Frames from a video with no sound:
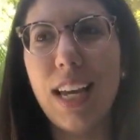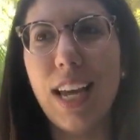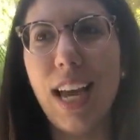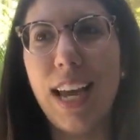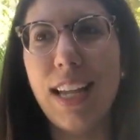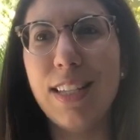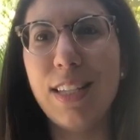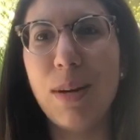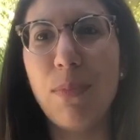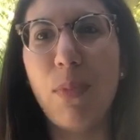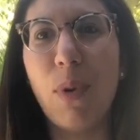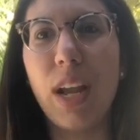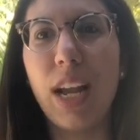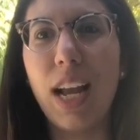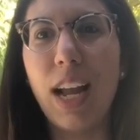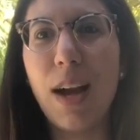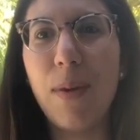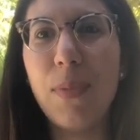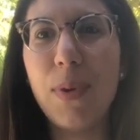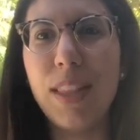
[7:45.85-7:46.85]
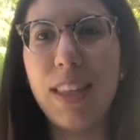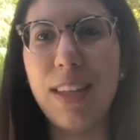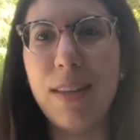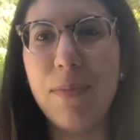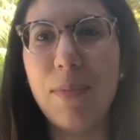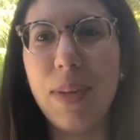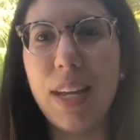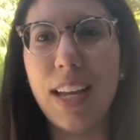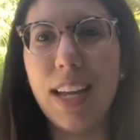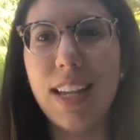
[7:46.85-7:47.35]
I ended up breaking up with
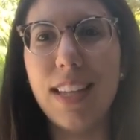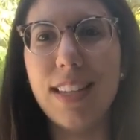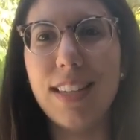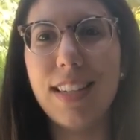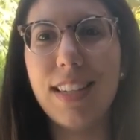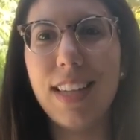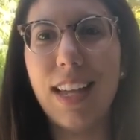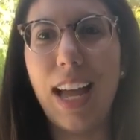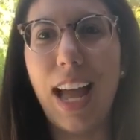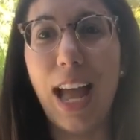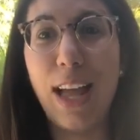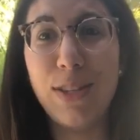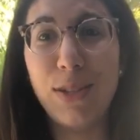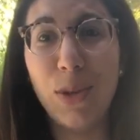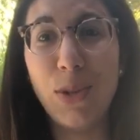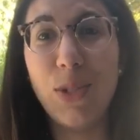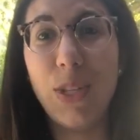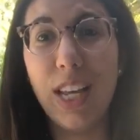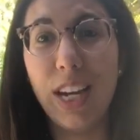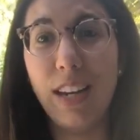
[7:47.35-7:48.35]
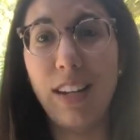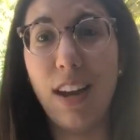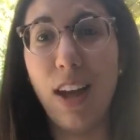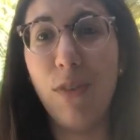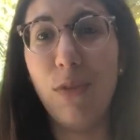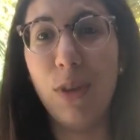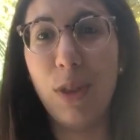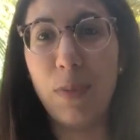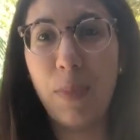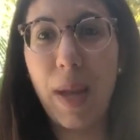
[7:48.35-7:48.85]
him because I associated
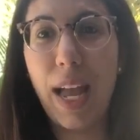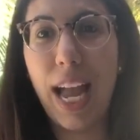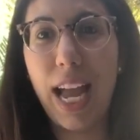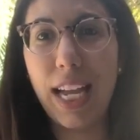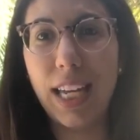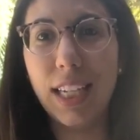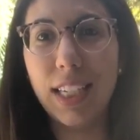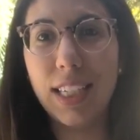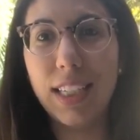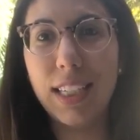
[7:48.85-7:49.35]
love with pain.